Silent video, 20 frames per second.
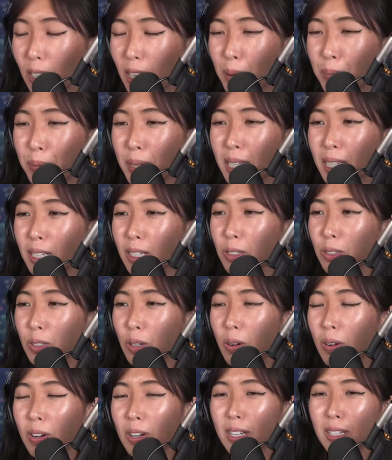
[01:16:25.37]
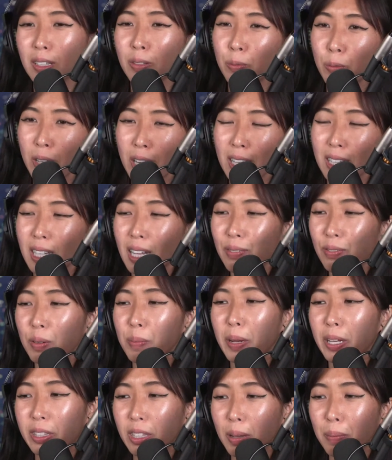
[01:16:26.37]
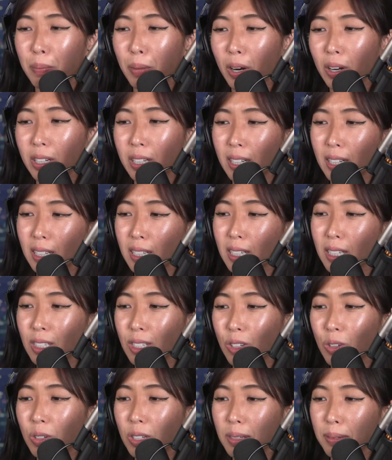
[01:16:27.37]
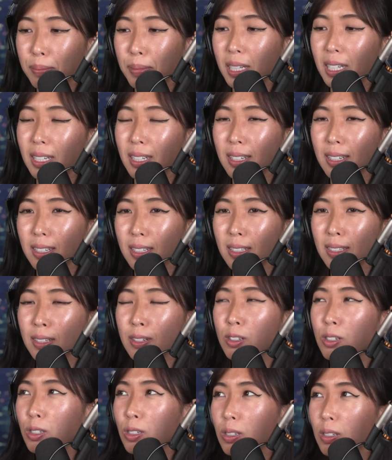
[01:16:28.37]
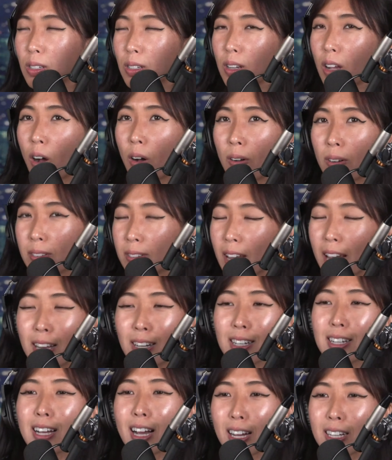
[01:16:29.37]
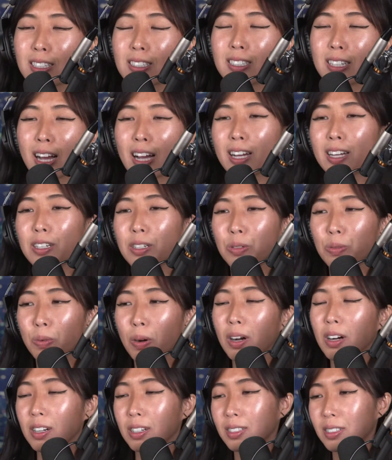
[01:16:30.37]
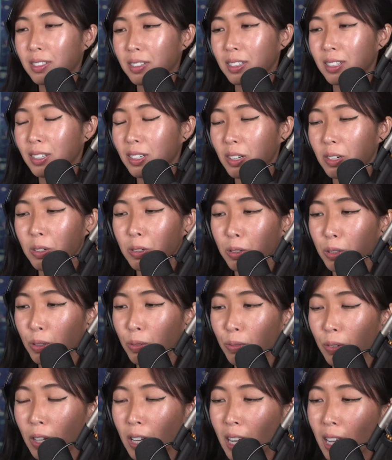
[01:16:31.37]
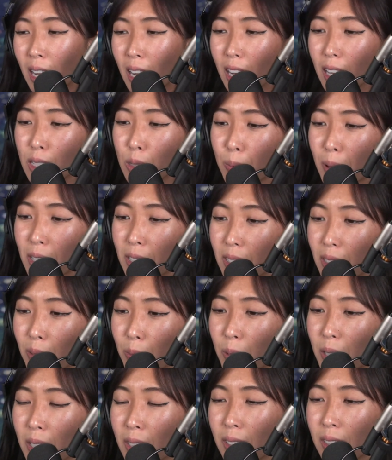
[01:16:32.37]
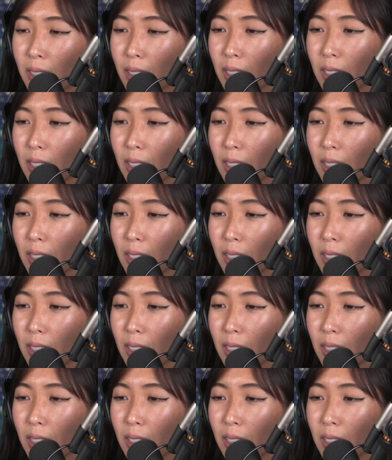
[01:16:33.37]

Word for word: I mean, there's all what I love about the market is you can be there's any kind of diet you want, you know, if especially with